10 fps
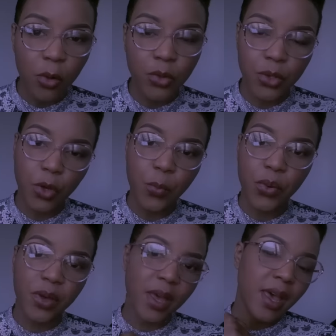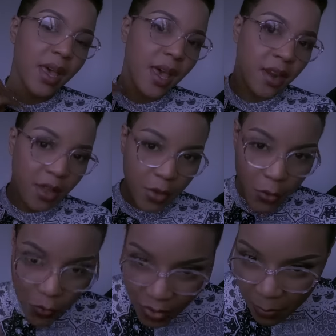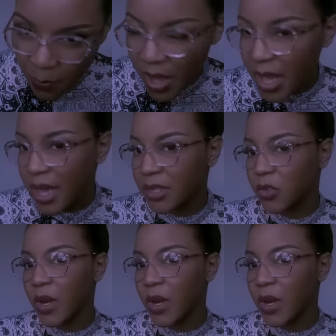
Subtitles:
Also don't put another cream based